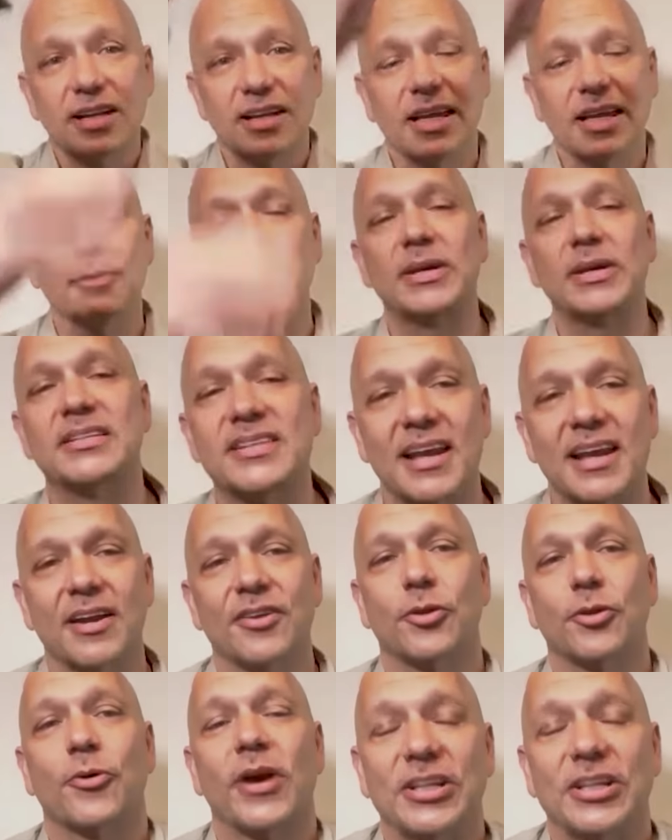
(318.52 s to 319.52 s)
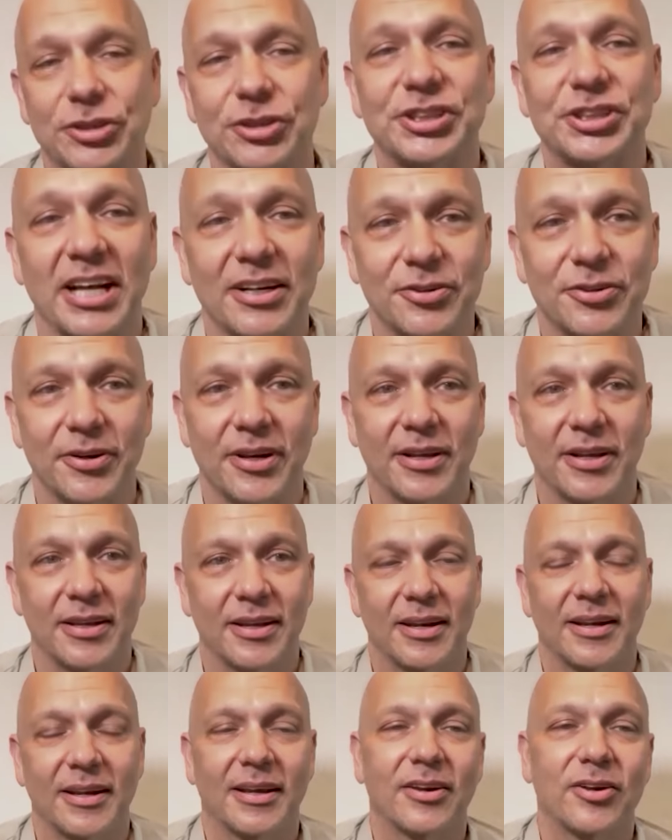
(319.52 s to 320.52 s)
get me set on the right trajectory.
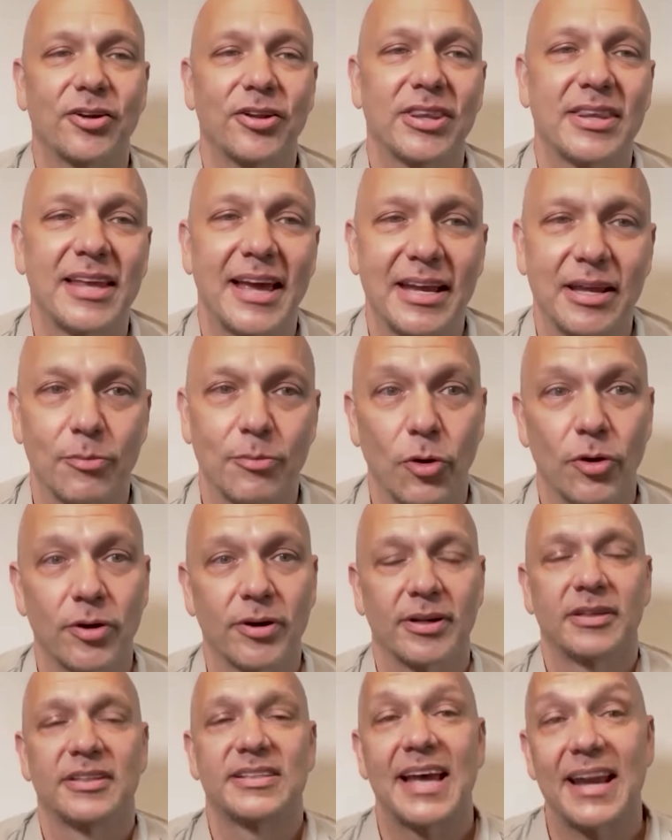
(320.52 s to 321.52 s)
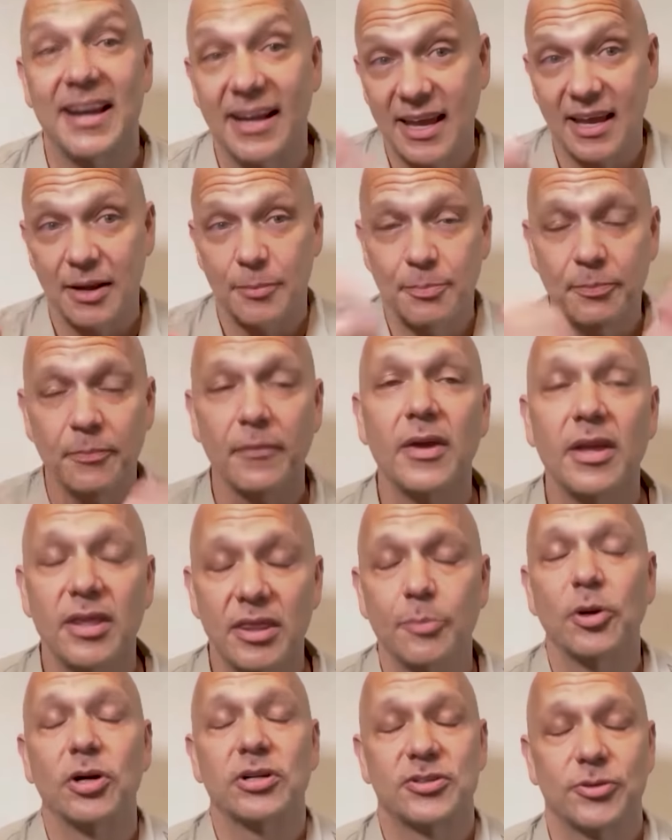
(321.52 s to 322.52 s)
And I couldn't thank him more and dedicate the
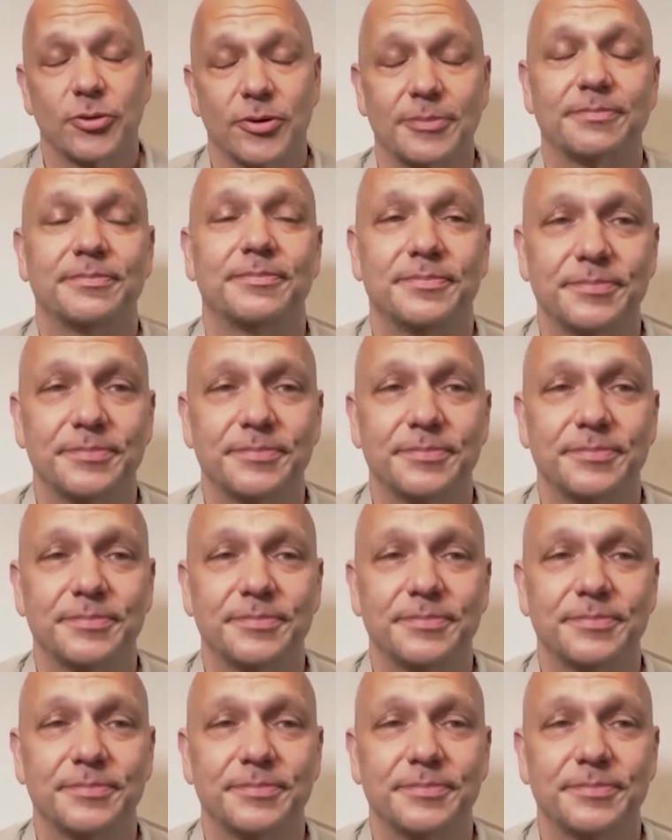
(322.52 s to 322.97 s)
book to him.